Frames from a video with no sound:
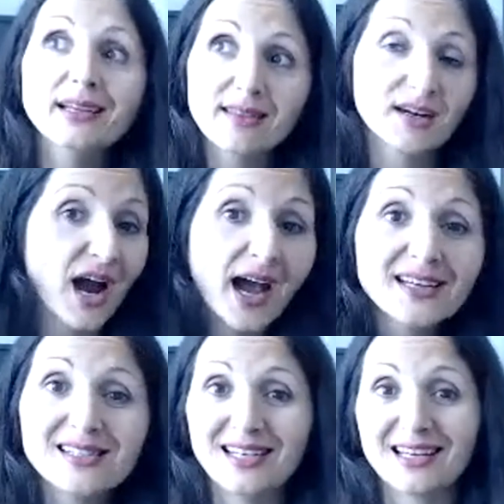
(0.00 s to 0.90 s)
their
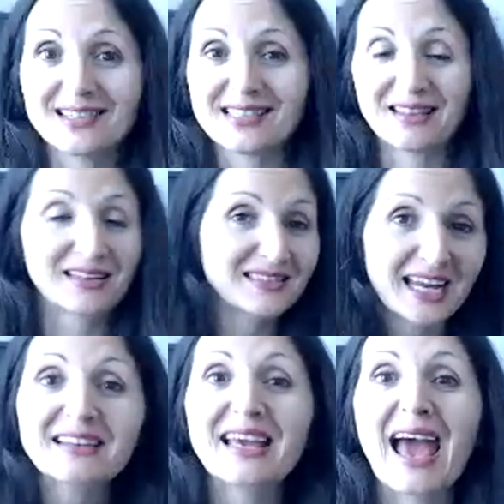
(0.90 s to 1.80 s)
ideas and their
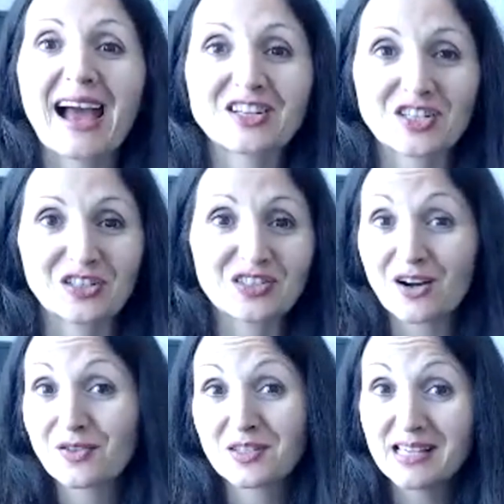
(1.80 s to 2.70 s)
daily actions
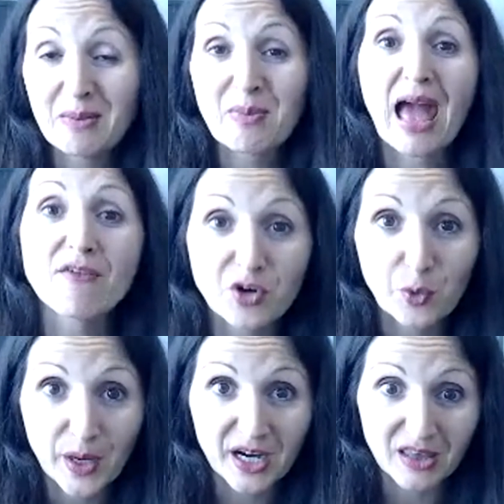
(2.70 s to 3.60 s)
are the same
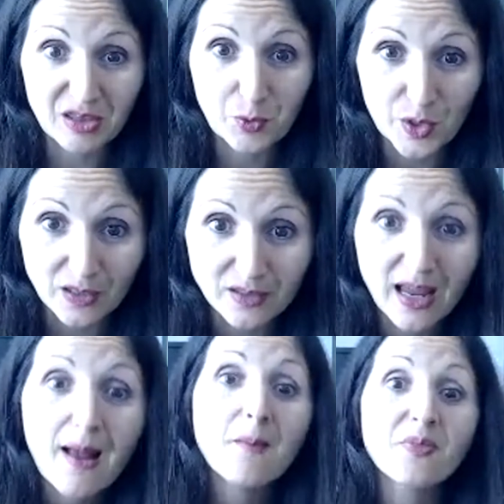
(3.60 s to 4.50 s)
everywhere in the world,
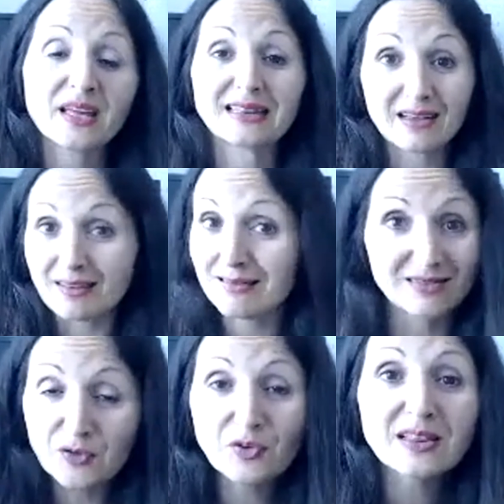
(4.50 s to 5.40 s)
then
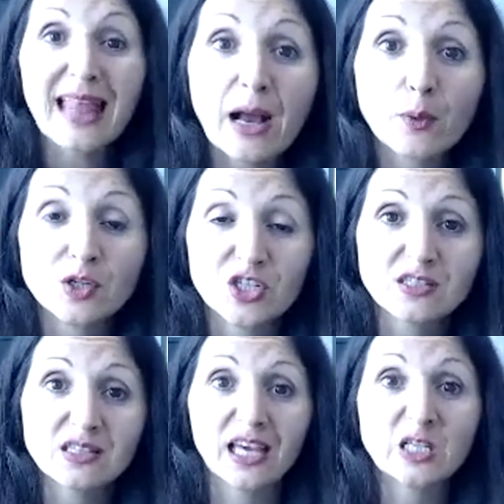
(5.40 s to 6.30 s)
different
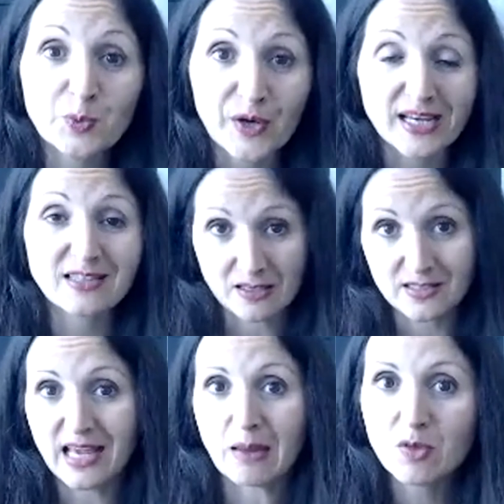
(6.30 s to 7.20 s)
languages express the
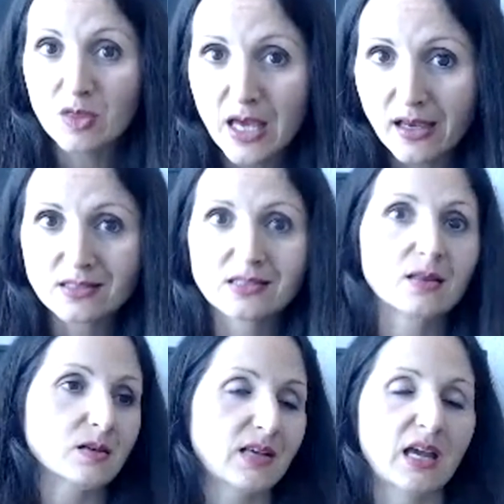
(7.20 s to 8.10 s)
same things,
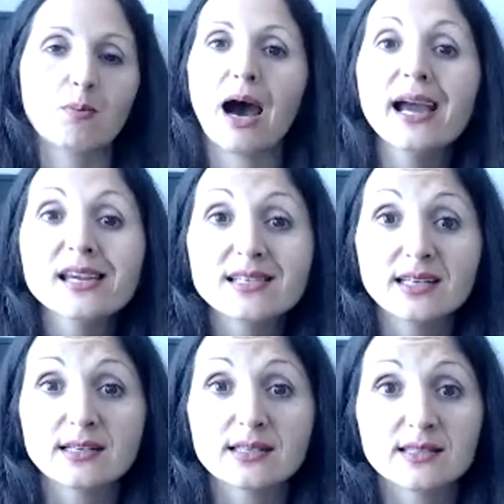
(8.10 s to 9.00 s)
the same
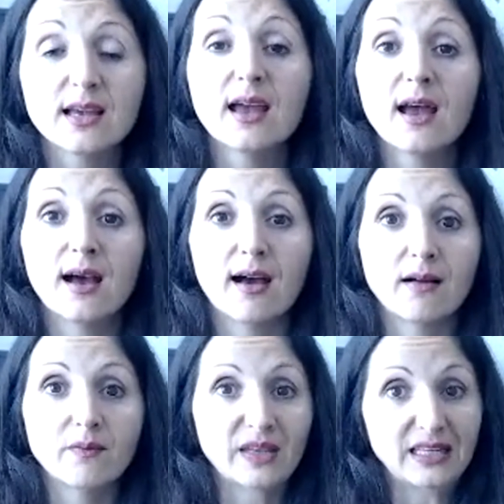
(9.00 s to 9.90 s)
ideas
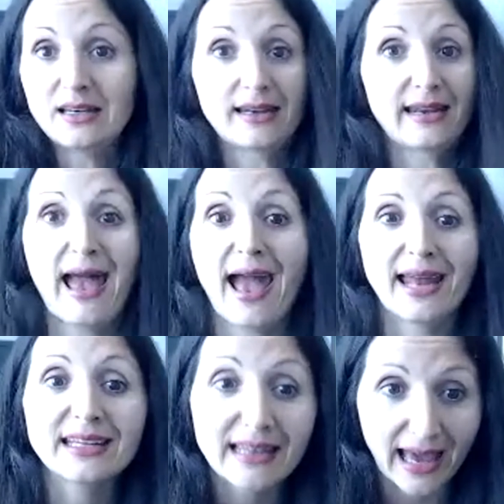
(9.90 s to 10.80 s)
in
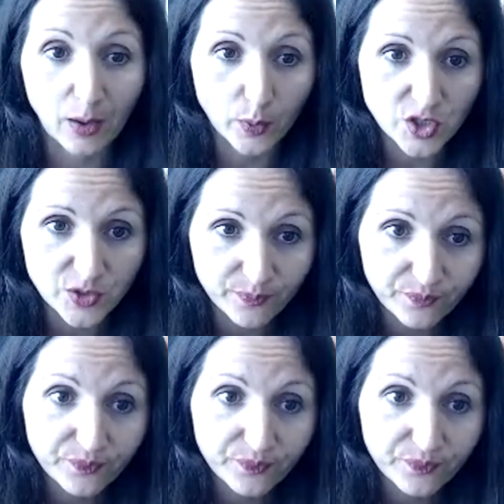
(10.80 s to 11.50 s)
any language.